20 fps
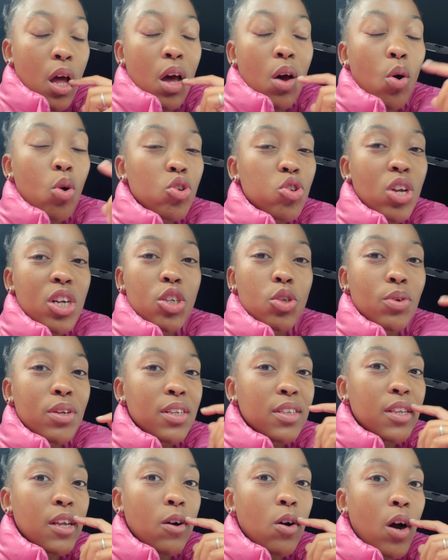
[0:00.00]
Also, I just
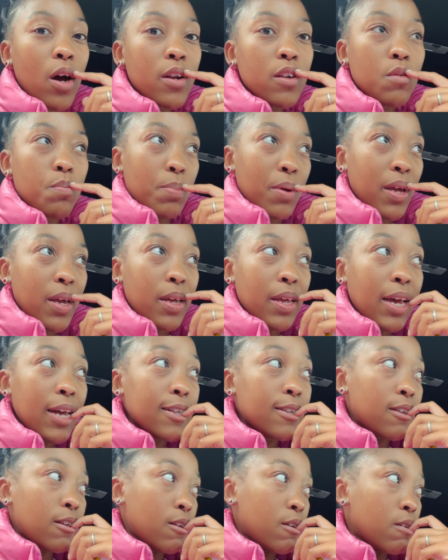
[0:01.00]
want to say God is big,
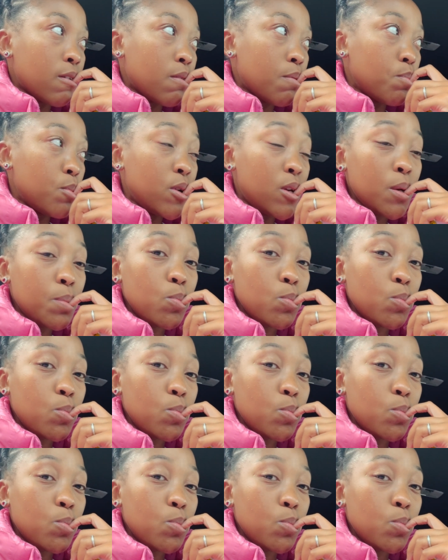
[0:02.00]
yes. And